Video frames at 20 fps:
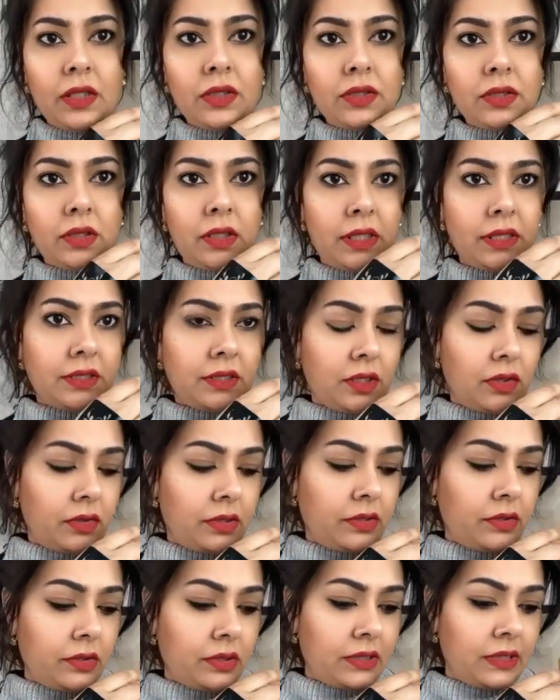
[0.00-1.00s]
So that's how
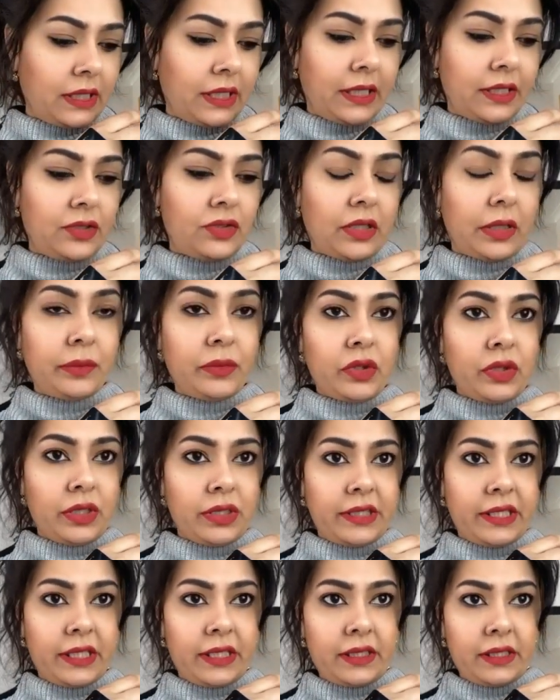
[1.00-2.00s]
it looks like. So I'm gonna
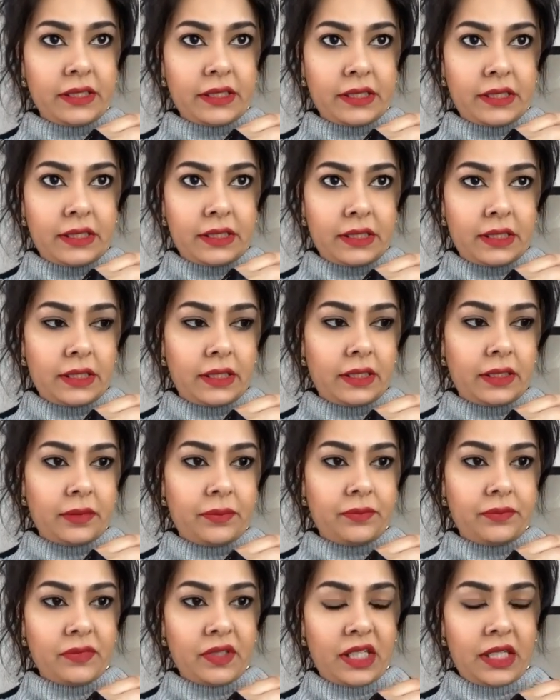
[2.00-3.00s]
take this
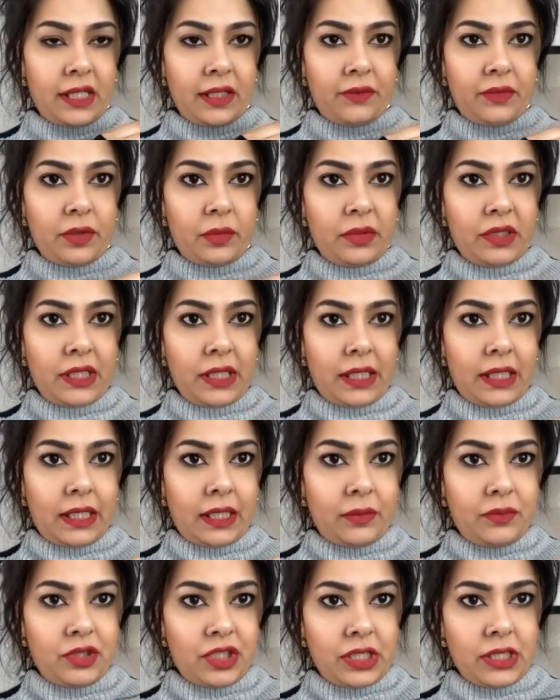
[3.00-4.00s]
henna with me and
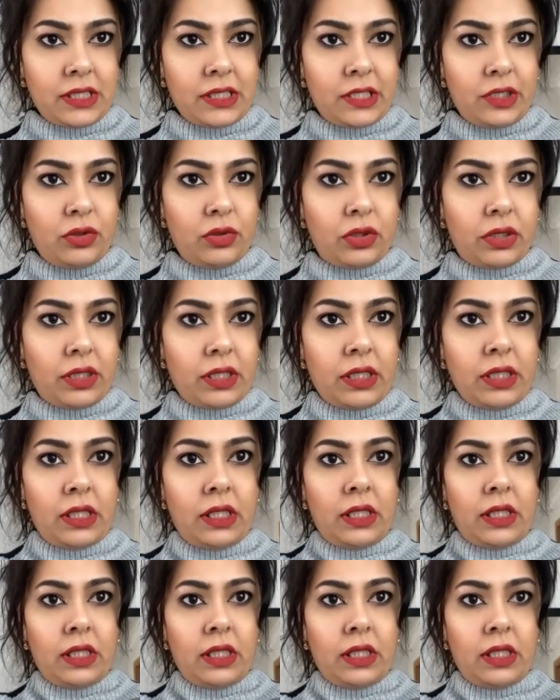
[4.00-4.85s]
I'm gently gonna